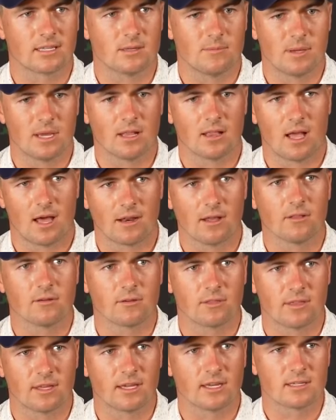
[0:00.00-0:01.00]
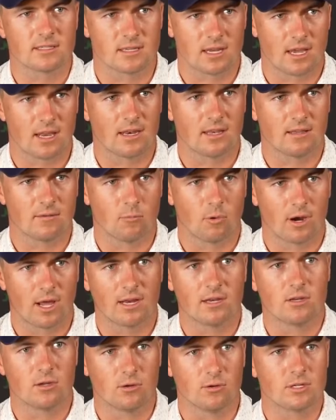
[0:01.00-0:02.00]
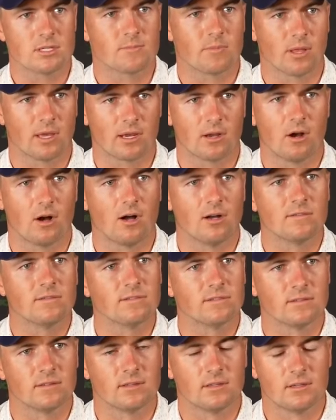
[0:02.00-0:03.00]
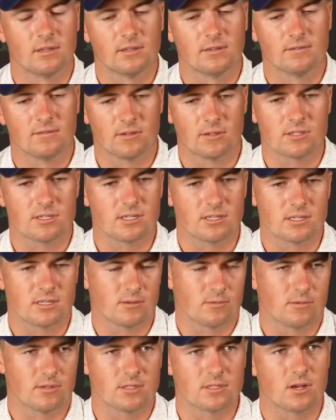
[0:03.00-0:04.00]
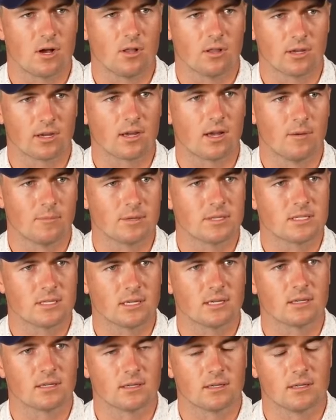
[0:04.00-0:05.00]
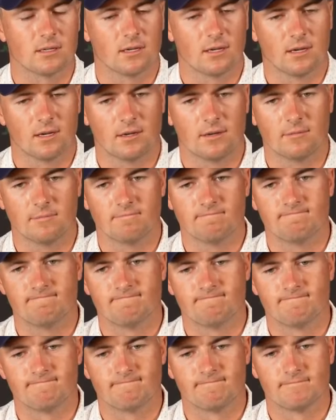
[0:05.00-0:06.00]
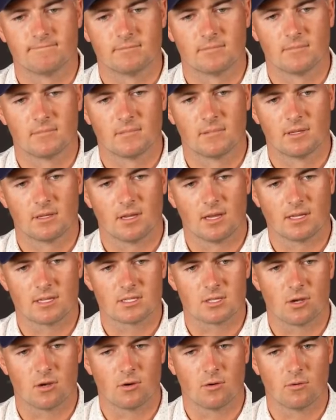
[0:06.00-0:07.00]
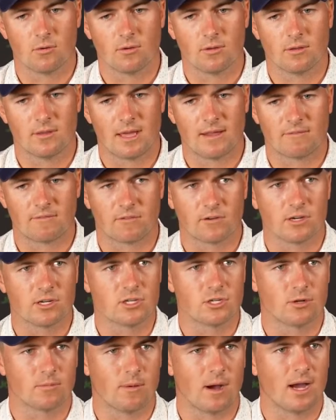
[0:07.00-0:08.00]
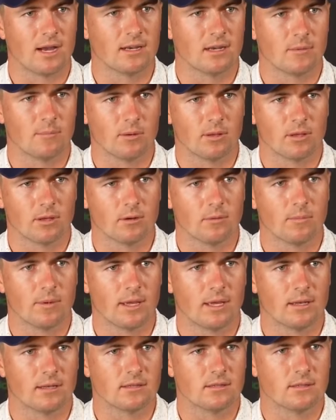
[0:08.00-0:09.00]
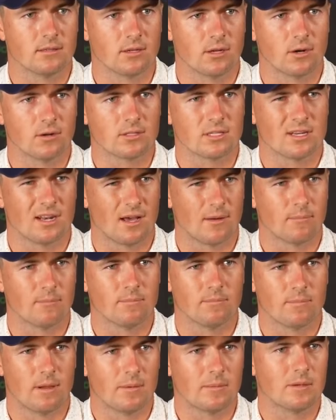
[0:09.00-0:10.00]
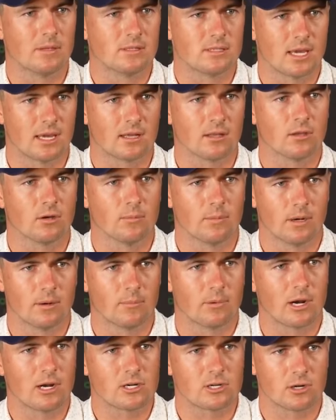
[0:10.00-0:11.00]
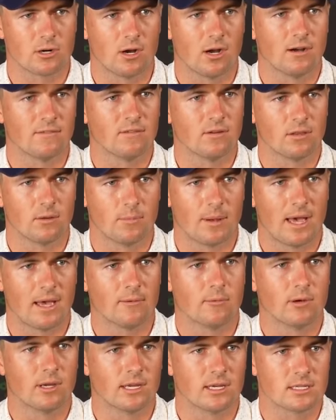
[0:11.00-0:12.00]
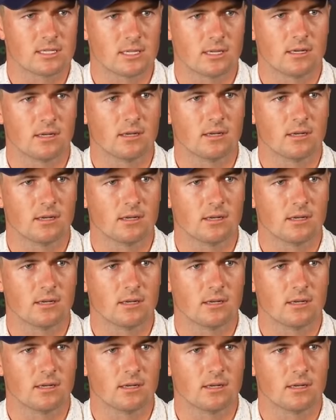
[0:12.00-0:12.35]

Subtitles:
be a lot of other things, and what I do is play golf versus it was all encompassing. And so that frees your mind up a little bit, you know, to not maybe take a little bit of pressure off on the bad weeks.